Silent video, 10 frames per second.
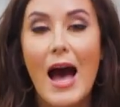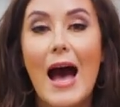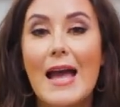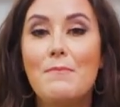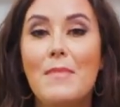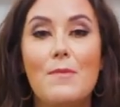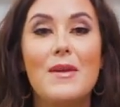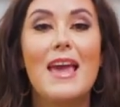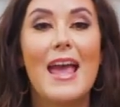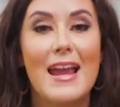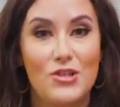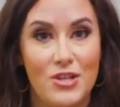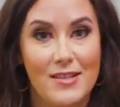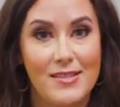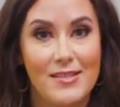I may be
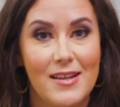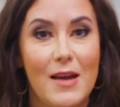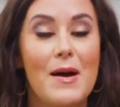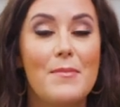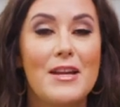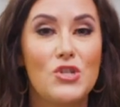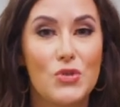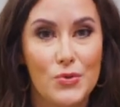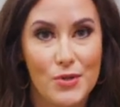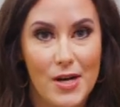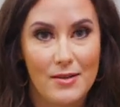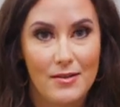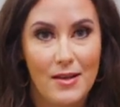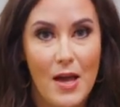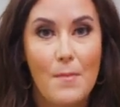anxious about my
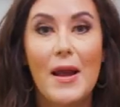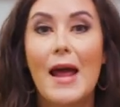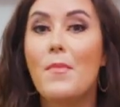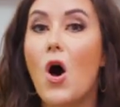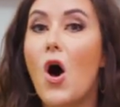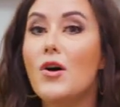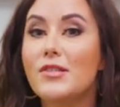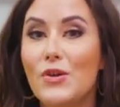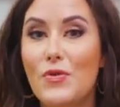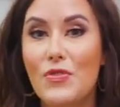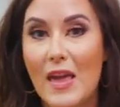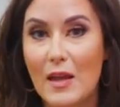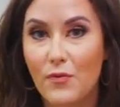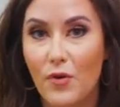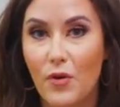children, but I'm also
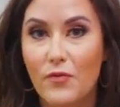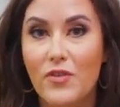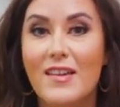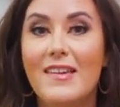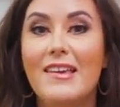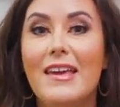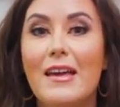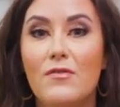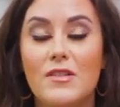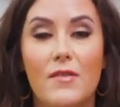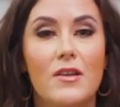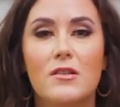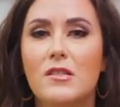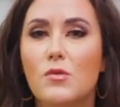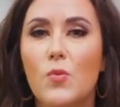thankful for the gift of
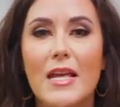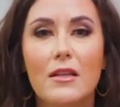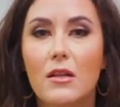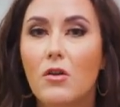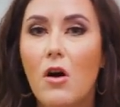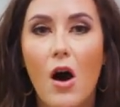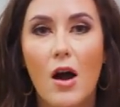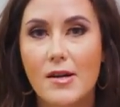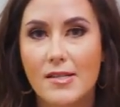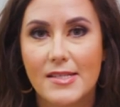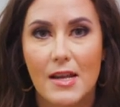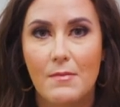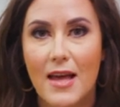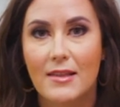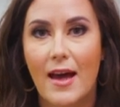their sweet little hearts in
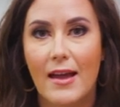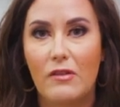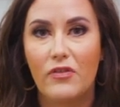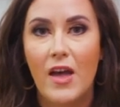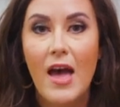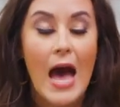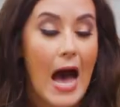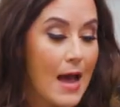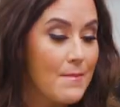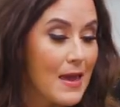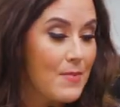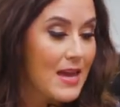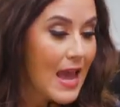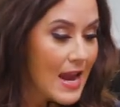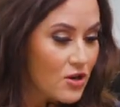my life. I may
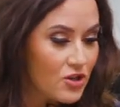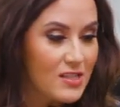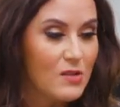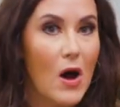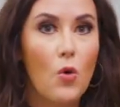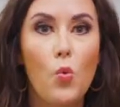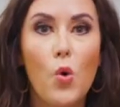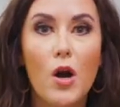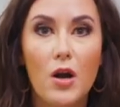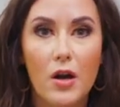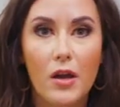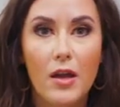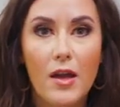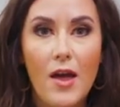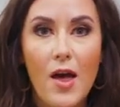be anxious about work,
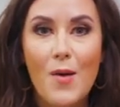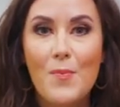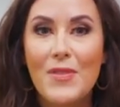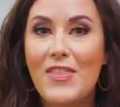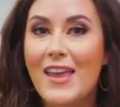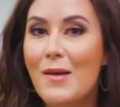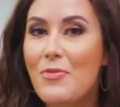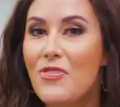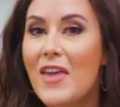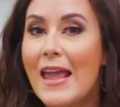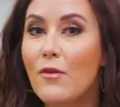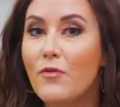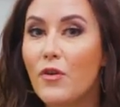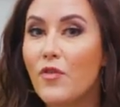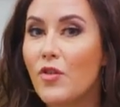but then I'm
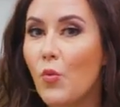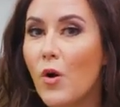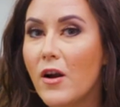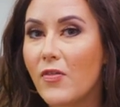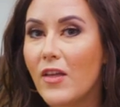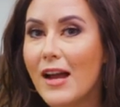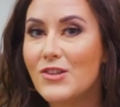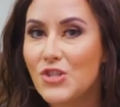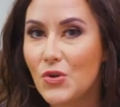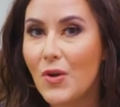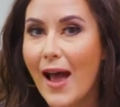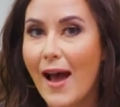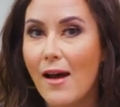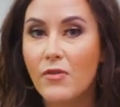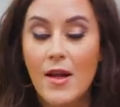thankful for the work that I do
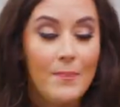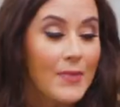have.